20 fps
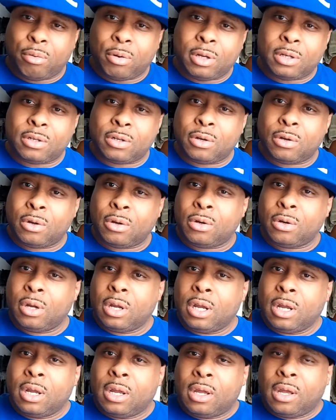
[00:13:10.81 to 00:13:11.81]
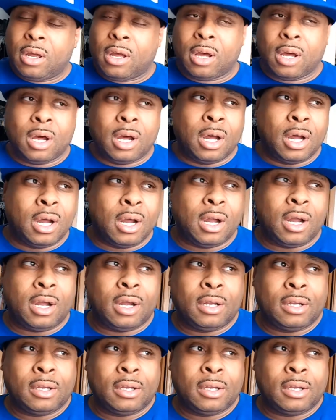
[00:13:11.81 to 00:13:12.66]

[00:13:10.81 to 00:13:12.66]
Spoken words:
printer, a